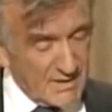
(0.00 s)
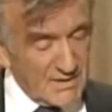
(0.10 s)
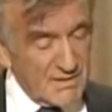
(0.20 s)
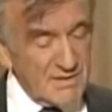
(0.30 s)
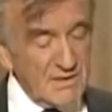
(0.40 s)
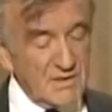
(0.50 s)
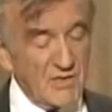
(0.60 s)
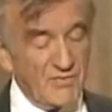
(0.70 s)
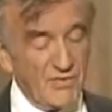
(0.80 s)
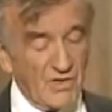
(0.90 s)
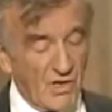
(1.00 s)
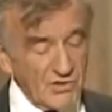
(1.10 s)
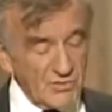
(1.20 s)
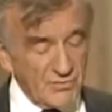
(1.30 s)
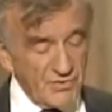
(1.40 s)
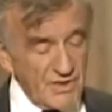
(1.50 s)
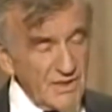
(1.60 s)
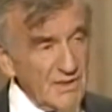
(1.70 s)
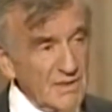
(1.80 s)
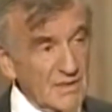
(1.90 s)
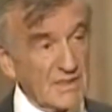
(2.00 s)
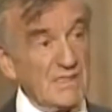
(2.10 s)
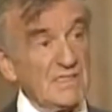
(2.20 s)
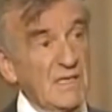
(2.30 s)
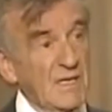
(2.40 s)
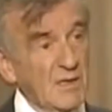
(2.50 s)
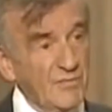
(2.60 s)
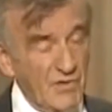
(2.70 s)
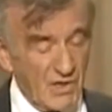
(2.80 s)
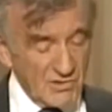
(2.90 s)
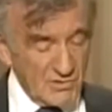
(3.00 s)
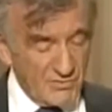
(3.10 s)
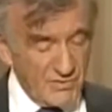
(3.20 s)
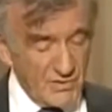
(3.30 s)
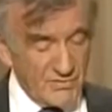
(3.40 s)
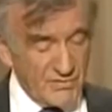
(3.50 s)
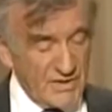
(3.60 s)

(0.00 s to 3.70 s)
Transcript: Is it a philosophy? Is there a philosophy of